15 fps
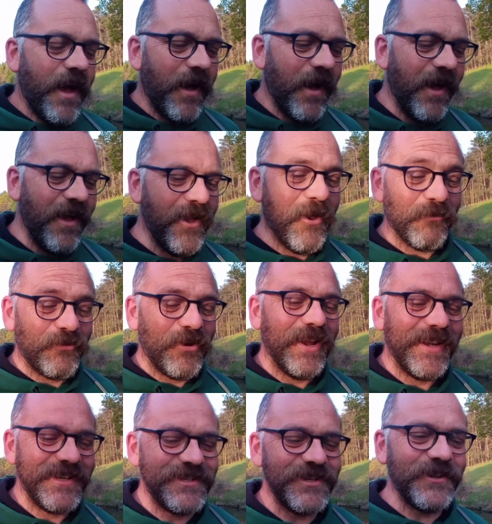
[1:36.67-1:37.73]
I
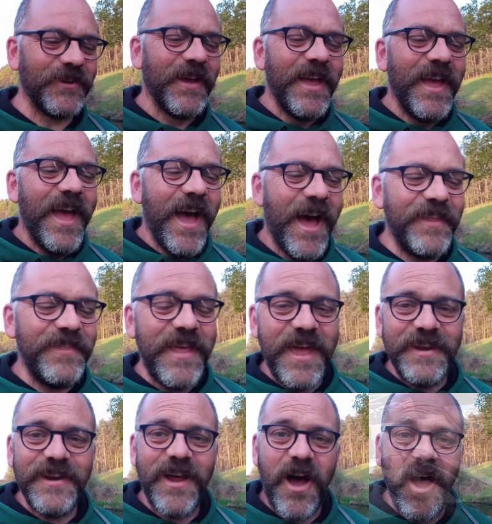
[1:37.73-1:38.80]
really do. And then